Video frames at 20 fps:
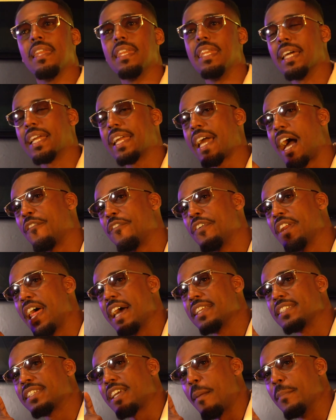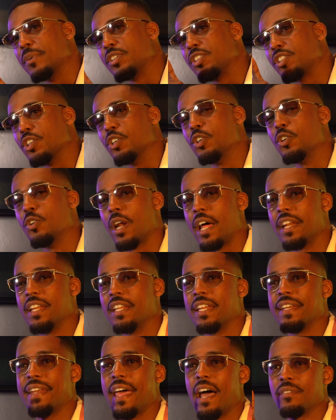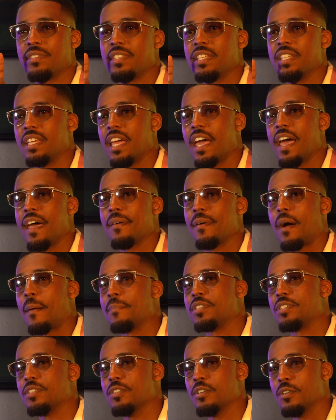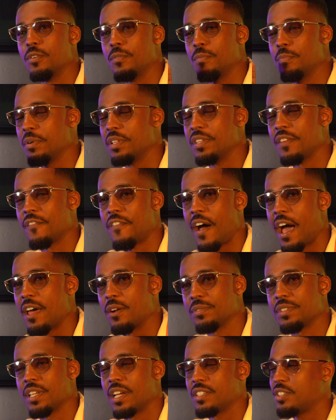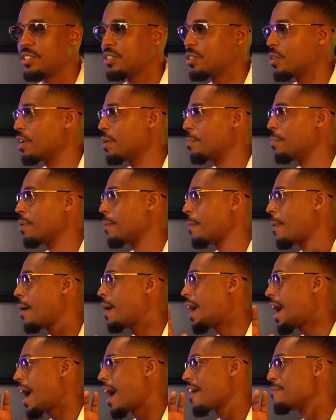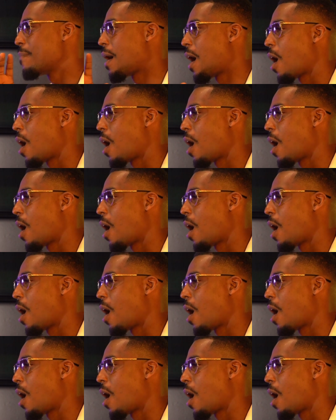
Look out for that. It's coming soon. I didn't announce it yet. I'm still putting the final touches on it, but have